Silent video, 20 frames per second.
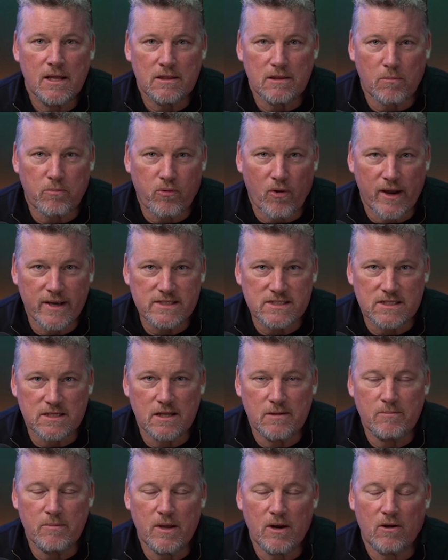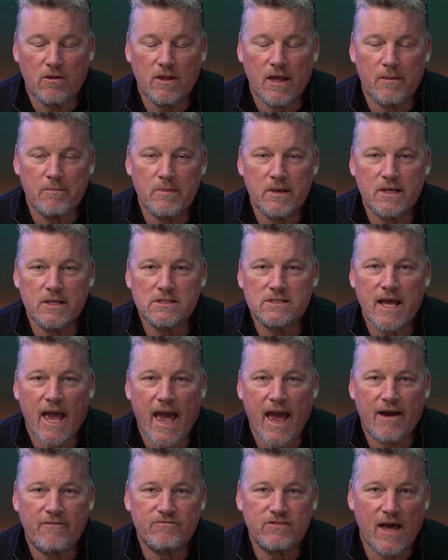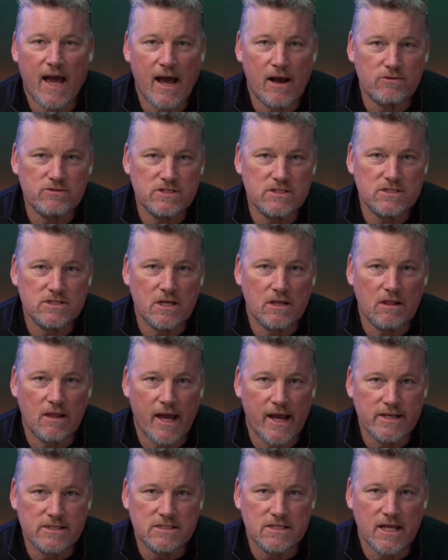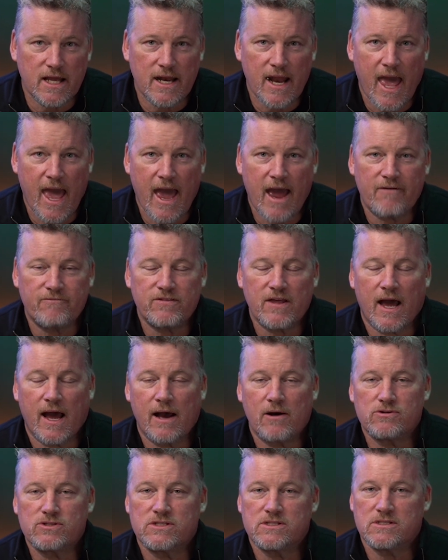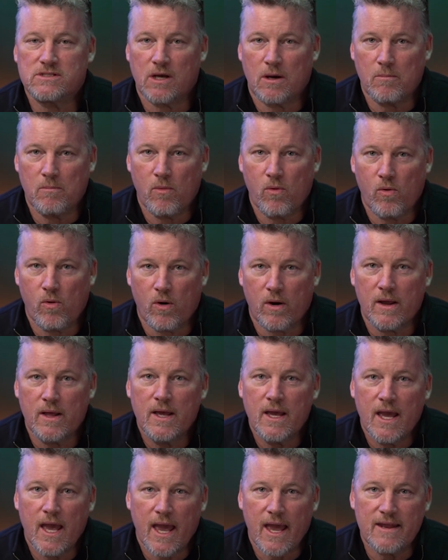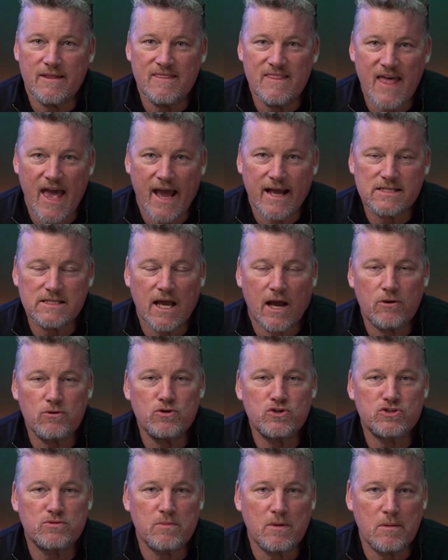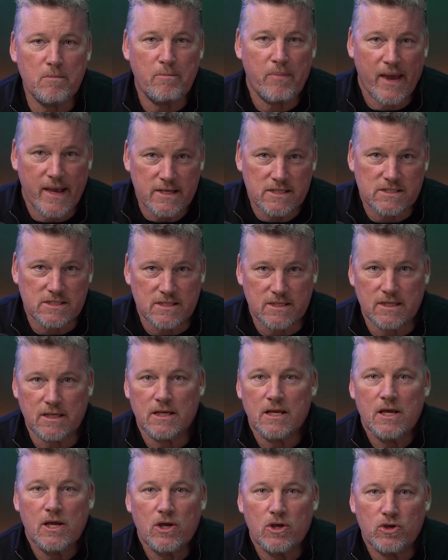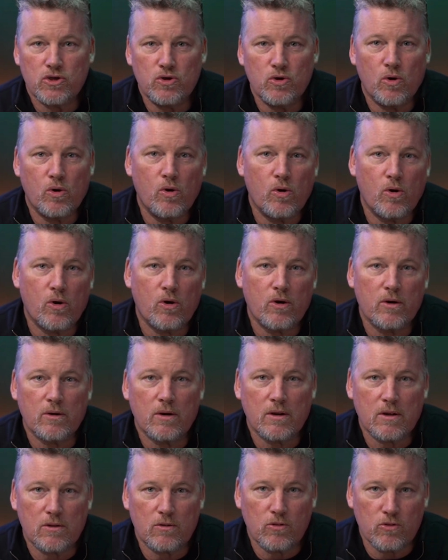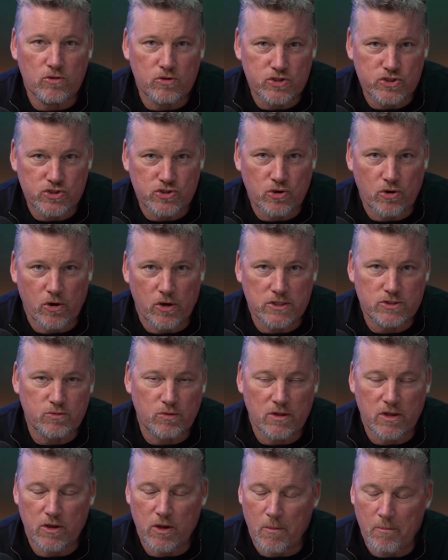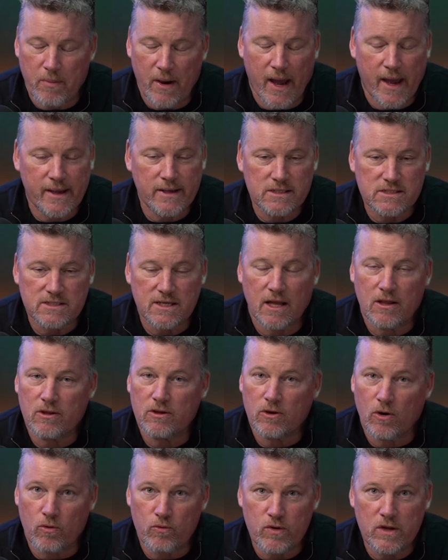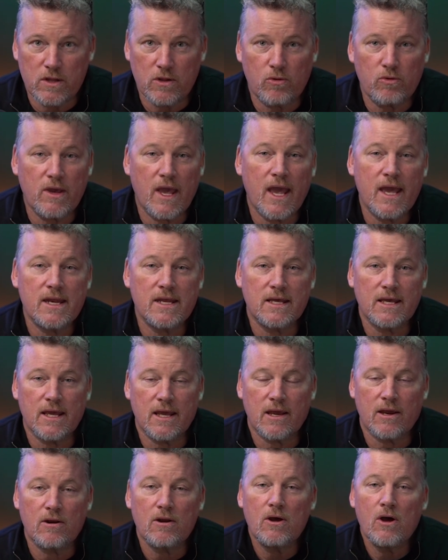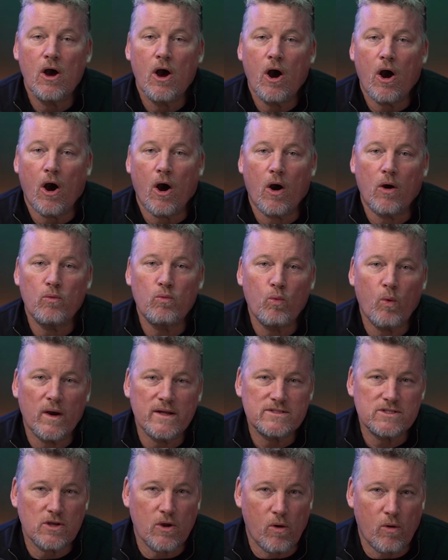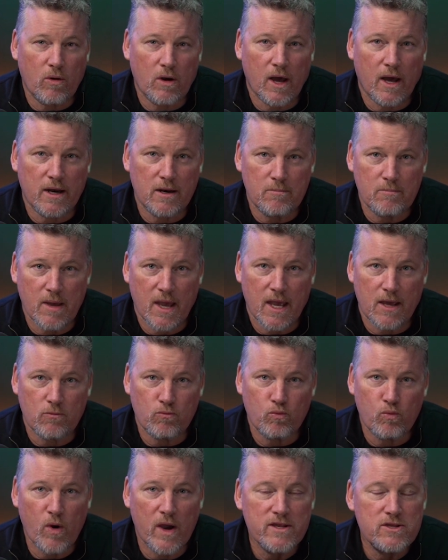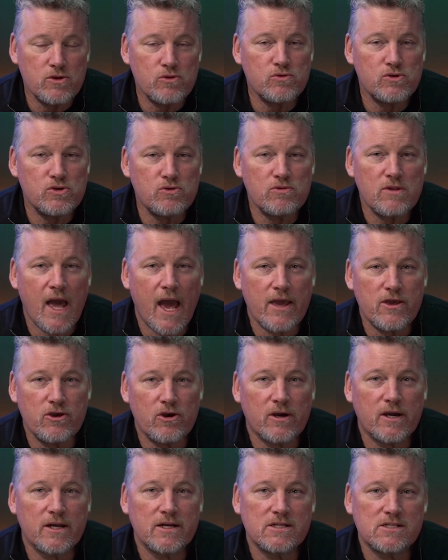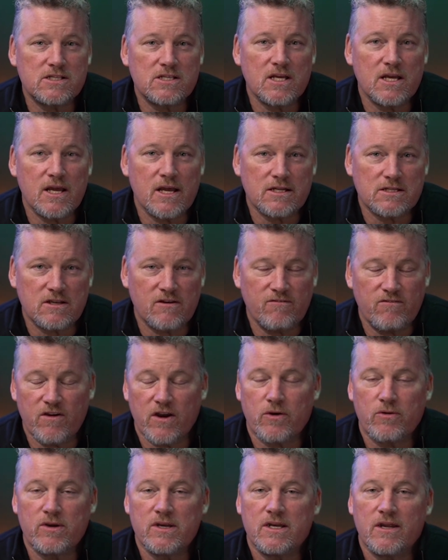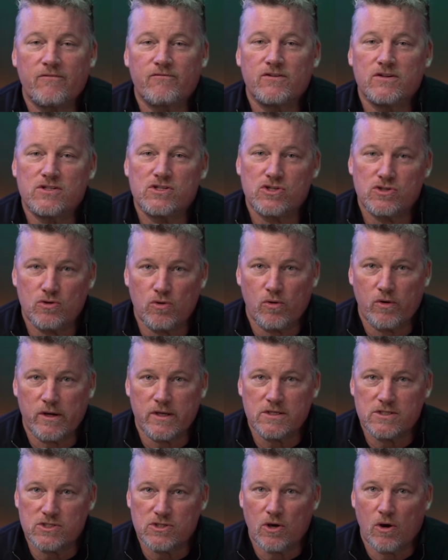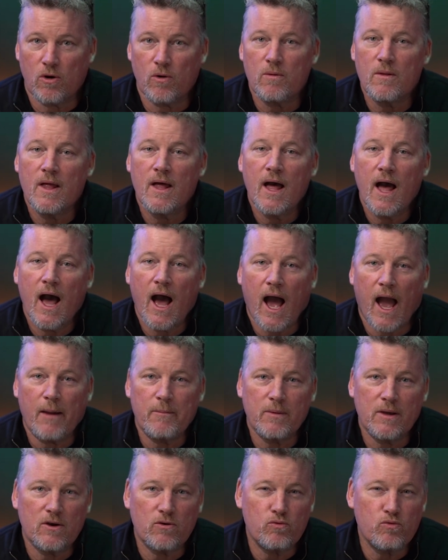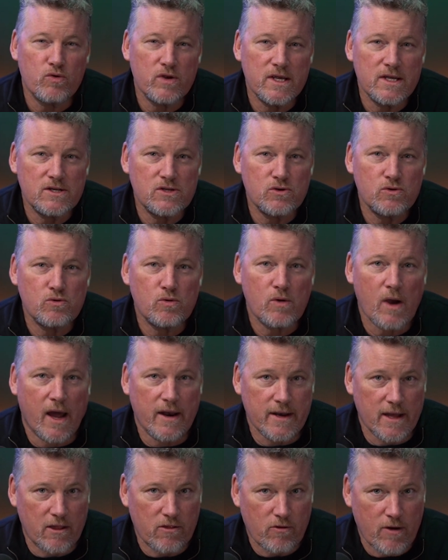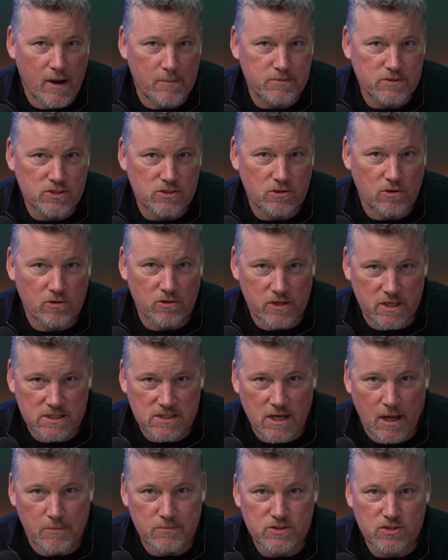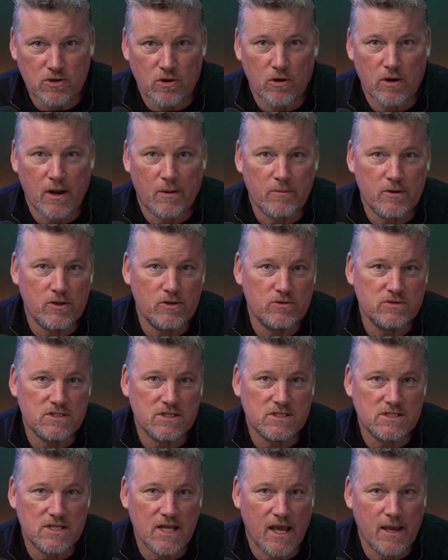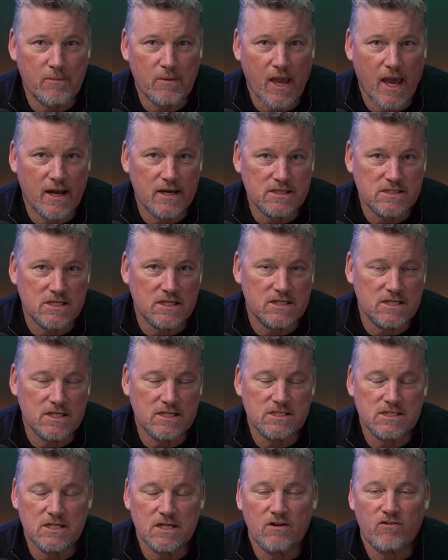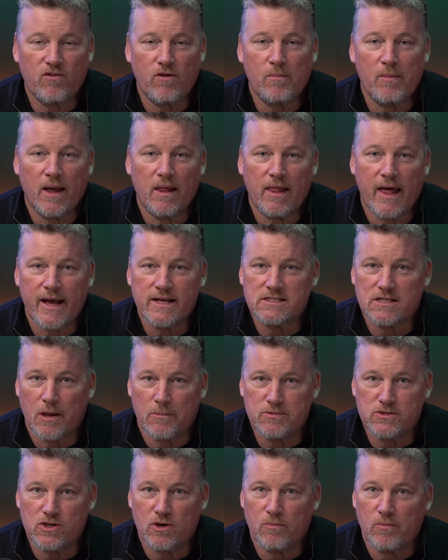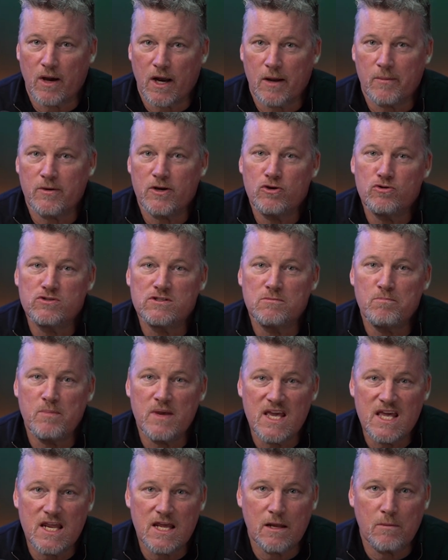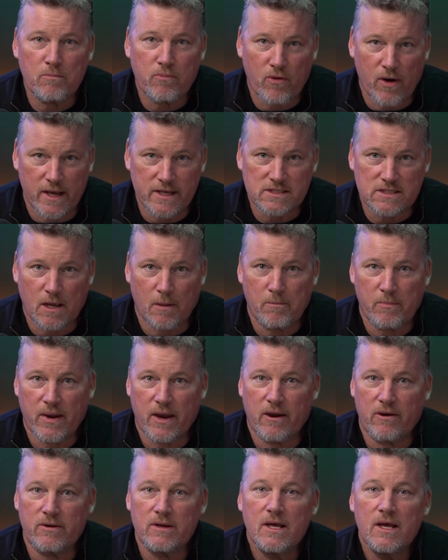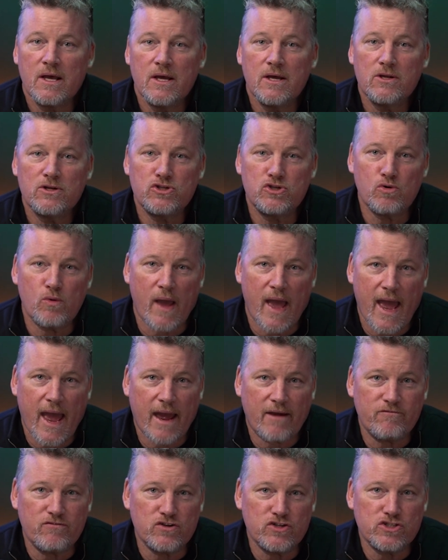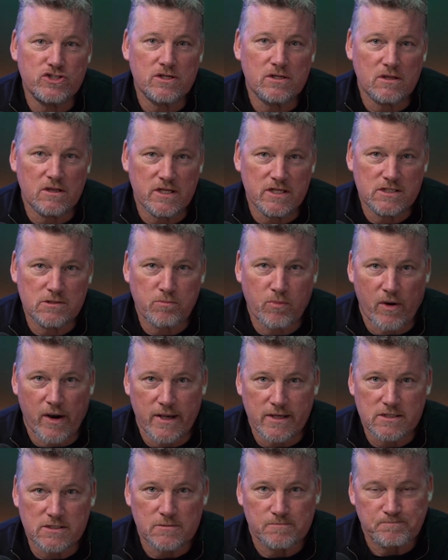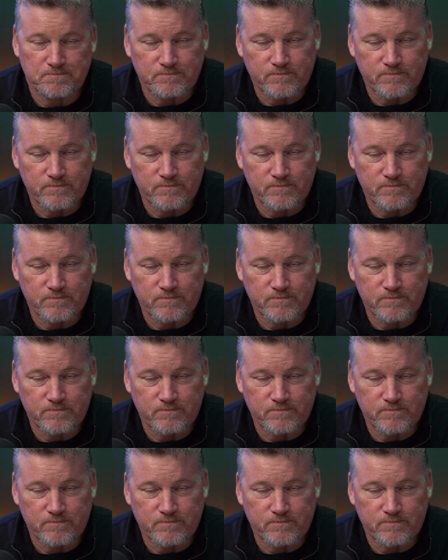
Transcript: the price in the middle. That means half the houses are less and half the houses are more. And that's how you should be basing your search, whether you're buying, selling, or relocating here, on what's going on in Maine. When you do that, you're going to see it's a very different story. So I'm going to redo another episode. This episode, I'm going to use the same kind of statistics from my last episode, but I'm going to use median price compared to average list price